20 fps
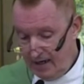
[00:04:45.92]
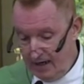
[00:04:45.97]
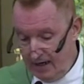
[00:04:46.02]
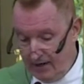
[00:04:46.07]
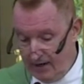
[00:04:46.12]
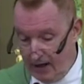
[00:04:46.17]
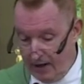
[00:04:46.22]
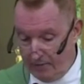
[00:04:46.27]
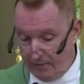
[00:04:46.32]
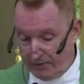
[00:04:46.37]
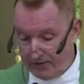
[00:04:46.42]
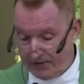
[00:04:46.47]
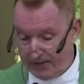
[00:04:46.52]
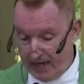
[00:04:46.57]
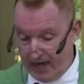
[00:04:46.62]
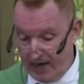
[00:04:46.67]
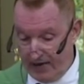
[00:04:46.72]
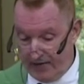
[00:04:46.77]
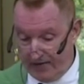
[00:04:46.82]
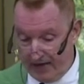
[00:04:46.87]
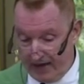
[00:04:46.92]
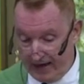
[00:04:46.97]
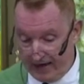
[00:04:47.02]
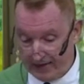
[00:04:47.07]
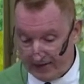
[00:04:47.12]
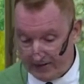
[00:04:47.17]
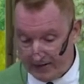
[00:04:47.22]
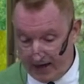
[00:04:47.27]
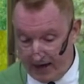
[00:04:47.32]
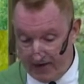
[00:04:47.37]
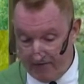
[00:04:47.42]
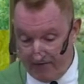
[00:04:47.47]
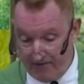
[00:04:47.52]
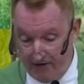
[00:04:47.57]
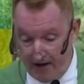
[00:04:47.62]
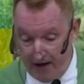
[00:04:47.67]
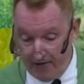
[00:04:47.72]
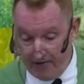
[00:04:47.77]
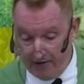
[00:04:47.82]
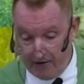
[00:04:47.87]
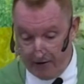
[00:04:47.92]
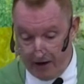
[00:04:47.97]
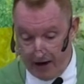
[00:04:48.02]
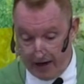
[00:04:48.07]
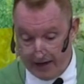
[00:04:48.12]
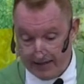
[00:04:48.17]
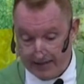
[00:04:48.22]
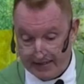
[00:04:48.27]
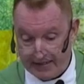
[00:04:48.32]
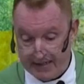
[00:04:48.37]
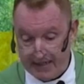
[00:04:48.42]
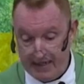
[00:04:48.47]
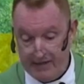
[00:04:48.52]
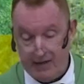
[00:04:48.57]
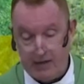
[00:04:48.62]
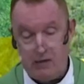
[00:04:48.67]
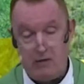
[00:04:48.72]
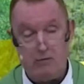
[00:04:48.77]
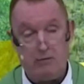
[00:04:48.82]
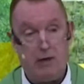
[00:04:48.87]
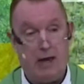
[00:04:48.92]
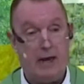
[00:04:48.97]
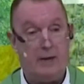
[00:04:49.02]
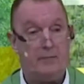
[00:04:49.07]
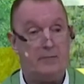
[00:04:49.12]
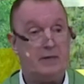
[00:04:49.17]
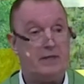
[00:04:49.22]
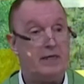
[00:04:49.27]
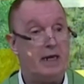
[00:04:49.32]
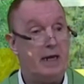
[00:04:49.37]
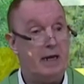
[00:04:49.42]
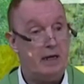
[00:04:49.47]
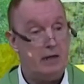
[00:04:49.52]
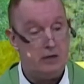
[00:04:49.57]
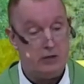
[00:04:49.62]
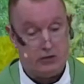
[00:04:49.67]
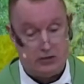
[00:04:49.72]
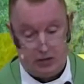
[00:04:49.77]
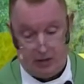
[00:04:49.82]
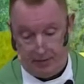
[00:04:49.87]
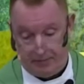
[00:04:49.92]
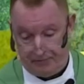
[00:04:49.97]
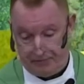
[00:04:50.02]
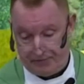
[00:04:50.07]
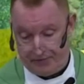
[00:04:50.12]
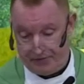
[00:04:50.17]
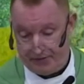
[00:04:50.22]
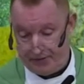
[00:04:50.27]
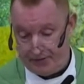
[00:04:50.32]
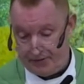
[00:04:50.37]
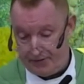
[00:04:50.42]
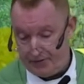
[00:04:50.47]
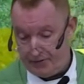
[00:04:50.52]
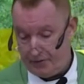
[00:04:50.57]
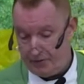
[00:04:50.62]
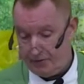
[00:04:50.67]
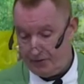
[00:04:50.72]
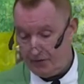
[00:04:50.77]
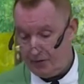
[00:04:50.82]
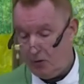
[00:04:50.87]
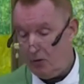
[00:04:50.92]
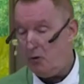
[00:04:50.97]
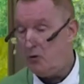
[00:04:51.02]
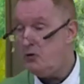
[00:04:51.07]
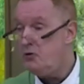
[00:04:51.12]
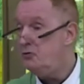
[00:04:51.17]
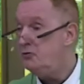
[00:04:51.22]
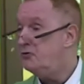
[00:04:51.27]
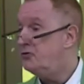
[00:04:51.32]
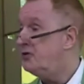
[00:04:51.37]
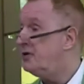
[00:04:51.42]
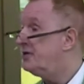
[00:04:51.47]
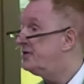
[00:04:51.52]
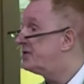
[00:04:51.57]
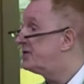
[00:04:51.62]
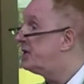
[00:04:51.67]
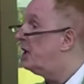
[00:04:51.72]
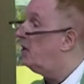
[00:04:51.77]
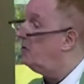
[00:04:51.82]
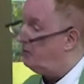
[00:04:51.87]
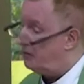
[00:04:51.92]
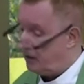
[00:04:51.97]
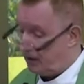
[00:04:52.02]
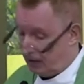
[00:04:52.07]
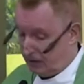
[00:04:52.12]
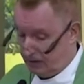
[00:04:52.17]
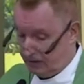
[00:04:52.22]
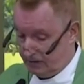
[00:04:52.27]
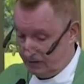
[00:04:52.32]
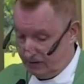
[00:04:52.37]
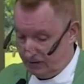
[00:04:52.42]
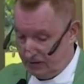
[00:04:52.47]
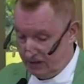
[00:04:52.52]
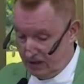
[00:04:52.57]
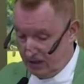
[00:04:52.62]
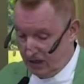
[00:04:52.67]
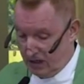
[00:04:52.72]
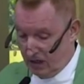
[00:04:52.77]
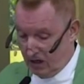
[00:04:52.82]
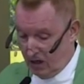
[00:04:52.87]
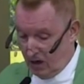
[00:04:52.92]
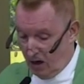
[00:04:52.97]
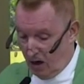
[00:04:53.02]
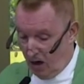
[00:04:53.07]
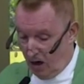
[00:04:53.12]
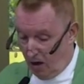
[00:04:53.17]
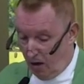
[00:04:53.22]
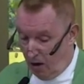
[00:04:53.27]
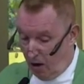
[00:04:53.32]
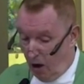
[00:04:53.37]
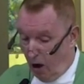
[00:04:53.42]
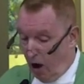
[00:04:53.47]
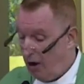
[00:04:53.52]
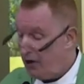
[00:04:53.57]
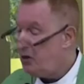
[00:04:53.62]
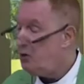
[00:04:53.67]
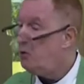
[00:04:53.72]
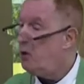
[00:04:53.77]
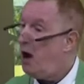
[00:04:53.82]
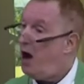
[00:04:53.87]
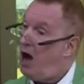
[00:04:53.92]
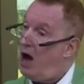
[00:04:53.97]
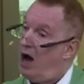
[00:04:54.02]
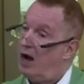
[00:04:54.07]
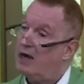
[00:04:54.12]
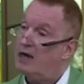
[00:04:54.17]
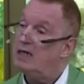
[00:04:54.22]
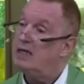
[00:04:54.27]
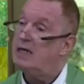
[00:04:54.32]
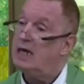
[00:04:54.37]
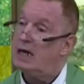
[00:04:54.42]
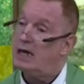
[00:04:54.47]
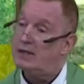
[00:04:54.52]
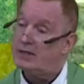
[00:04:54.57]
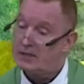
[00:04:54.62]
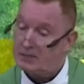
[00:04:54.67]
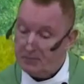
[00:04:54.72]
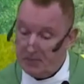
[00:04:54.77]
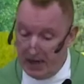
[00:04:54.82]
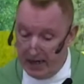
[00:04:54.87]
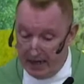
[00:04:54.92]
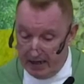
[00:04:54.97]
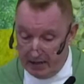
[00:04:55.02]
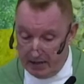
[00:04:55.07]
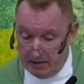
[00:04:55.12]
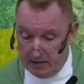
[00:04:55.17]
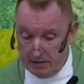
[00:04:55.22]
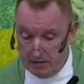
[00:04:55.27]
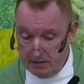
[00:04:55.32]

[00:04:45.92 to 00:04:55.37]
They will say things like, "Father, I see that you like potato chips, or you drink soda, or are you a Haagen-Dazs man?"